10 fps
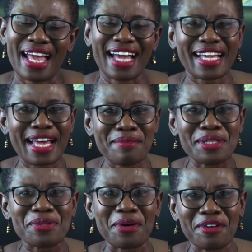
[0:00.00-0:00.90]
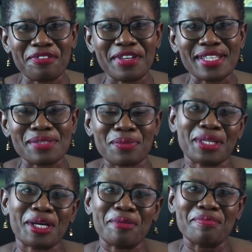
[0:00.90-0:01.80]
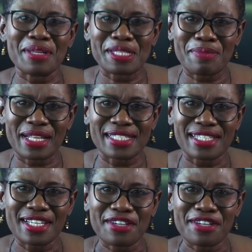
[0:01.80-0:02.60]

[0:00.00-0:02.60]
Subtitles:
I come into office with a commitment